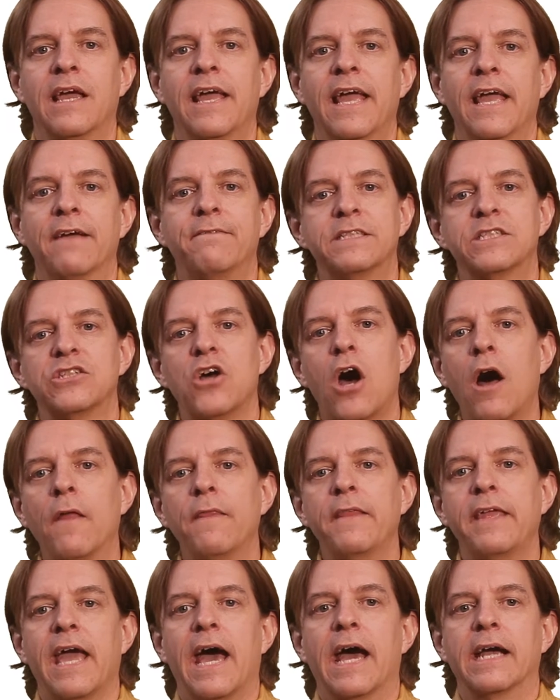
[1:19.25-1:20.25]
If it's on
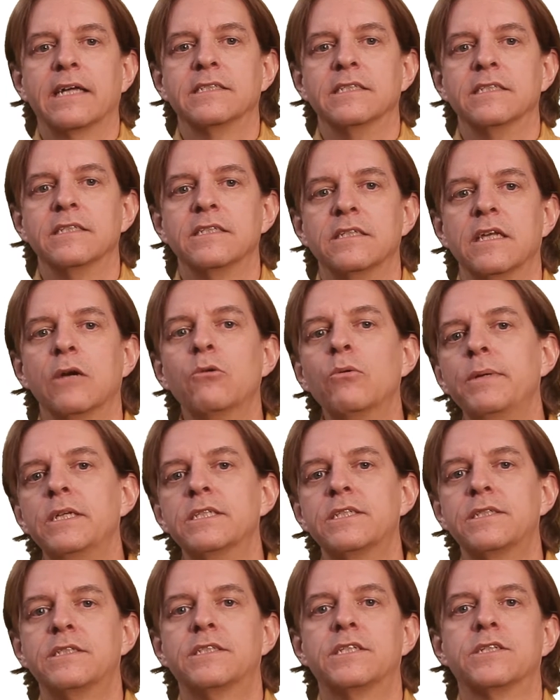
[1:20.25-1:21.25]
the axis, it will be
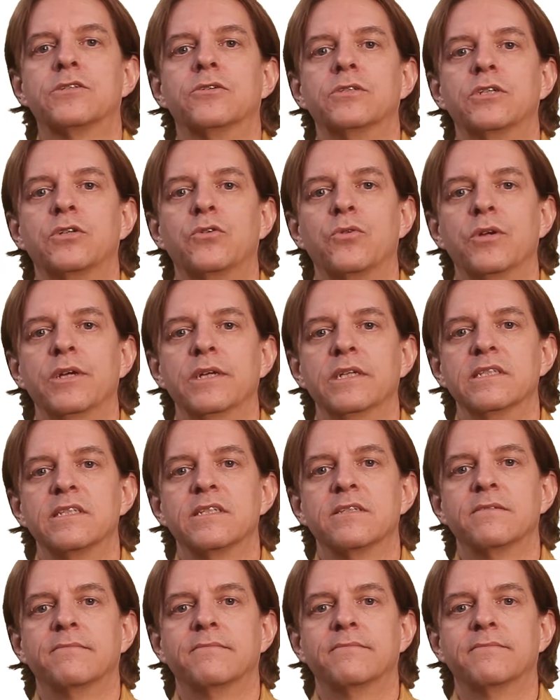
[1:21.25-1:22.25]
0
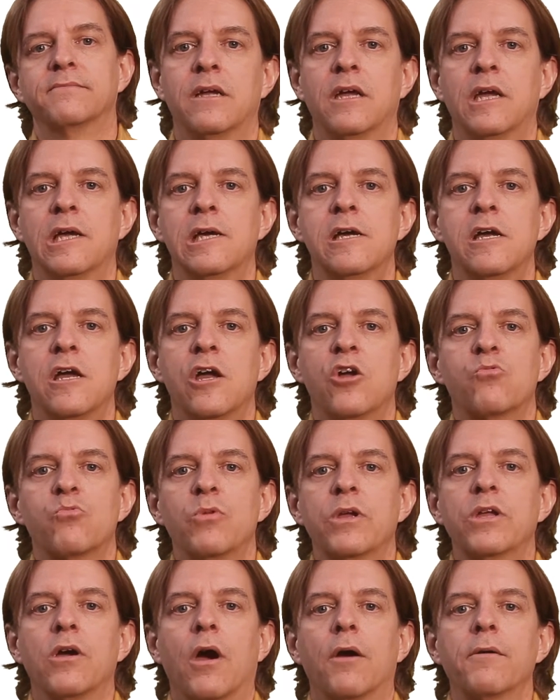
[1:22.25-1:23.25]
degrees.
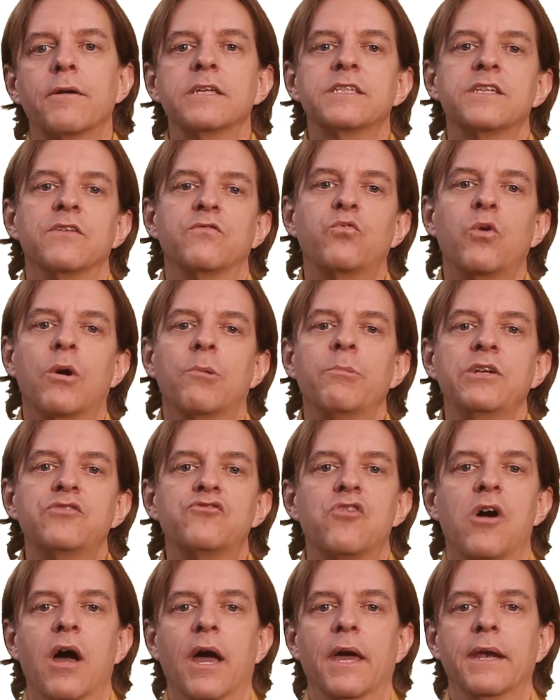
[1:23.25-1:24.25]
Regardless of where we
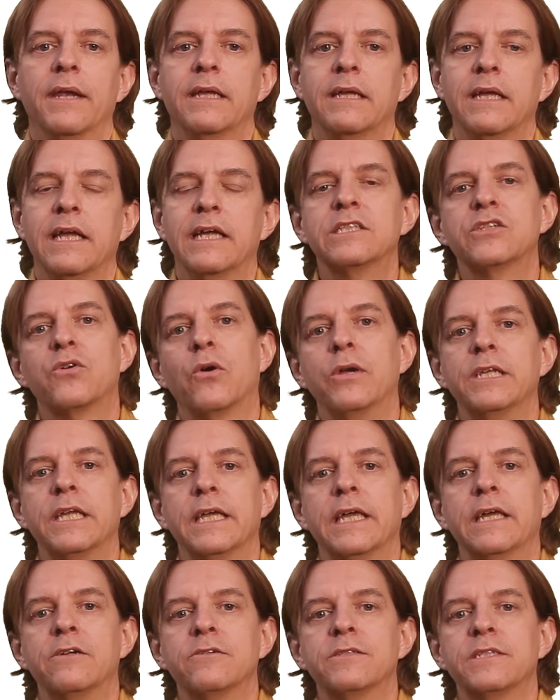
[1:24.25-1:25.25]
draw it, it's going
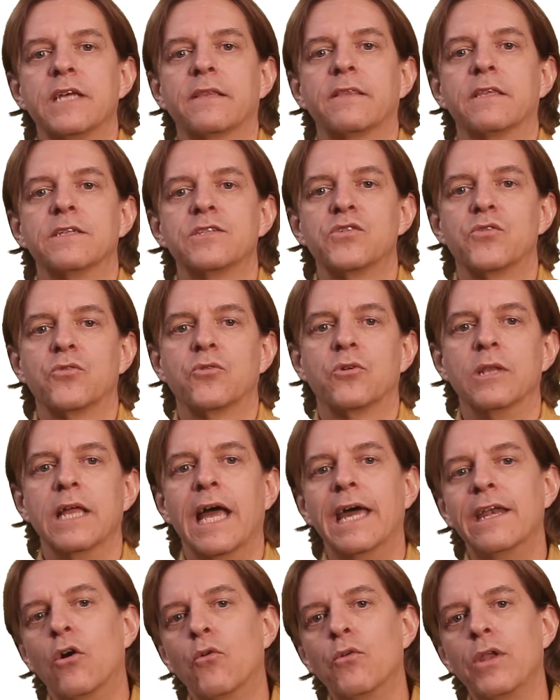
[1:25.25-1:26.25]
to intersect the circle
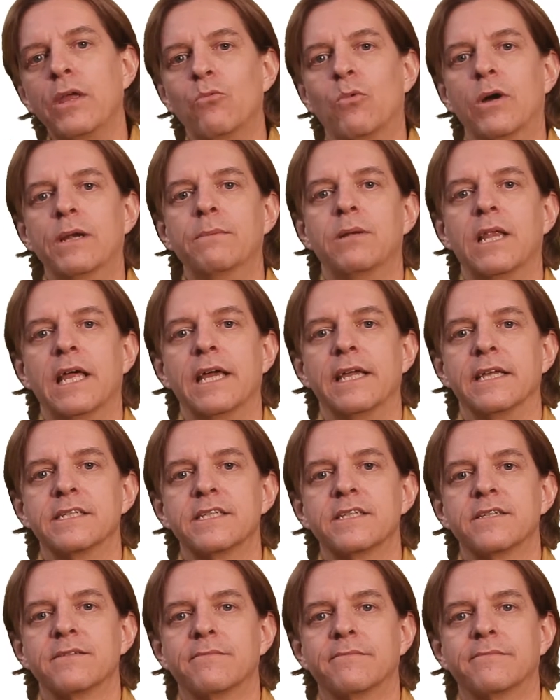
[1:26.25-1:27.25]
at only one
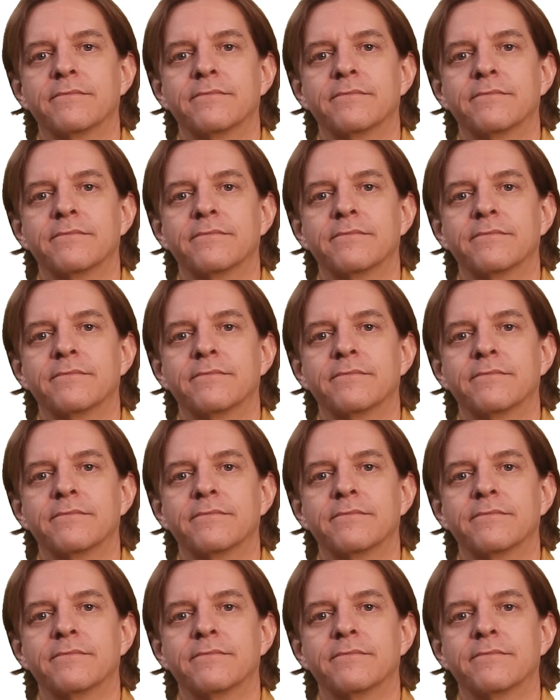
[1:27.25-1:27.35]
place.